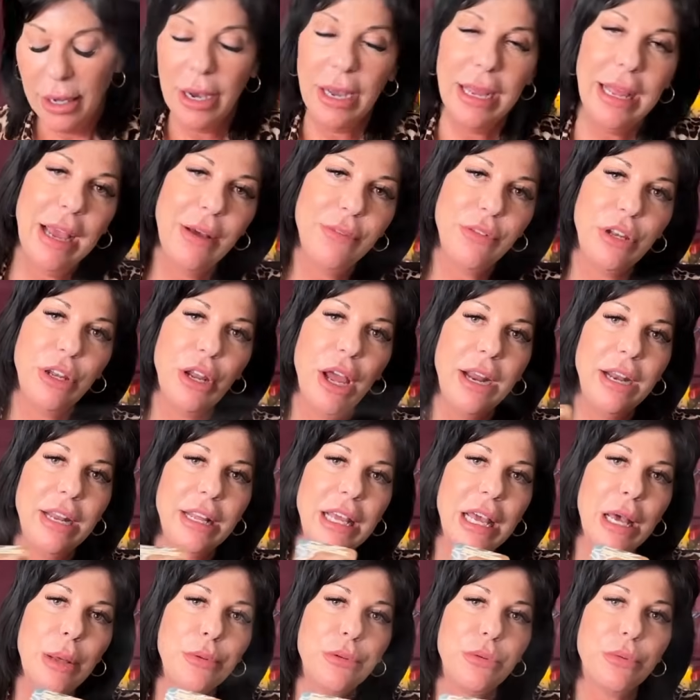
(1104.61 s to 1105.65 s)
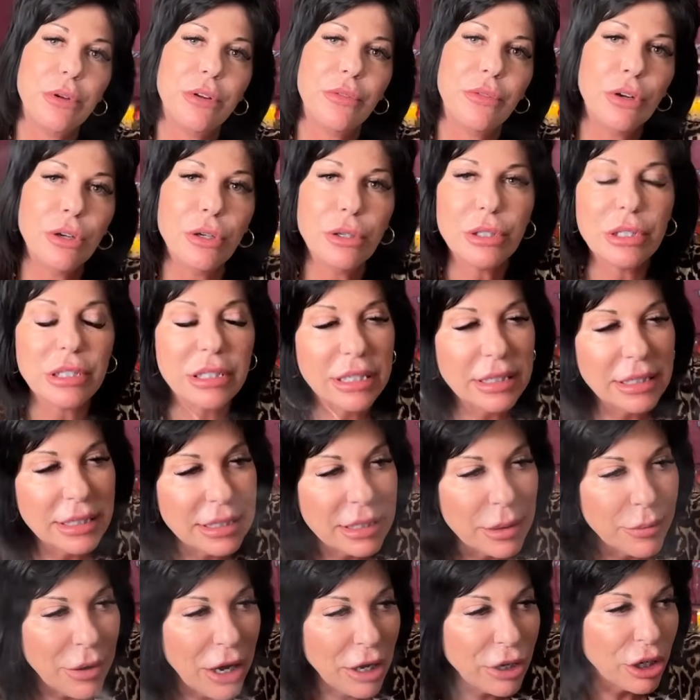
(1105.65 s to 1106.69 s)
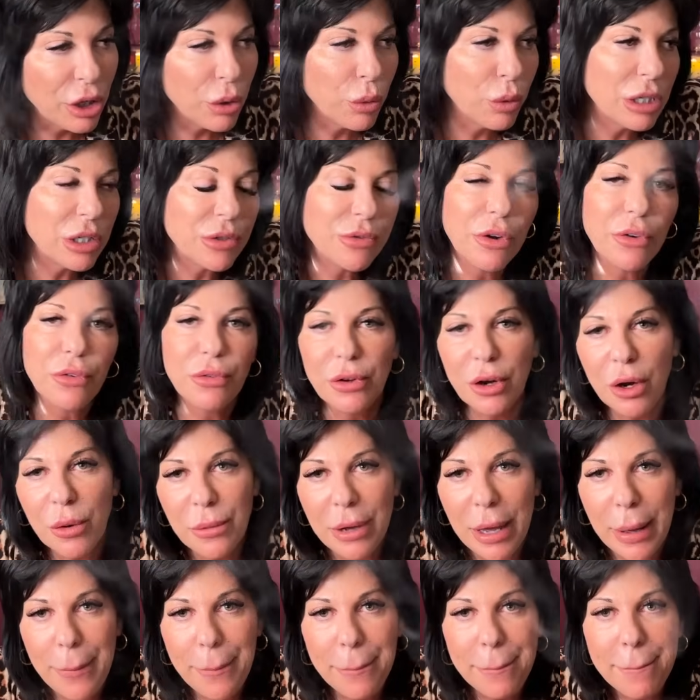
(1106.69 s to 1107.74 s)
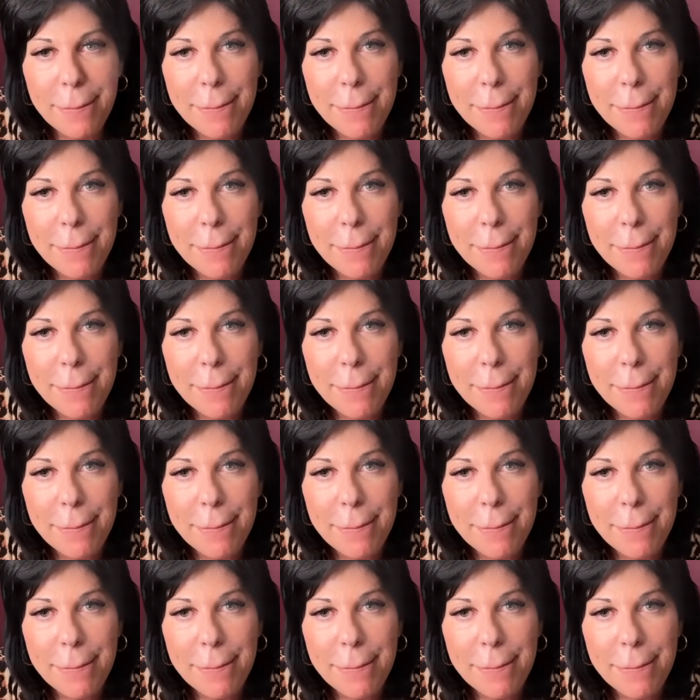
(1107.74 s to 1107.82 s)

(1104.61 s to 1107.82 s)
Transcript: I have the Nine of Cups in reverse. This is about your wish fulfillment.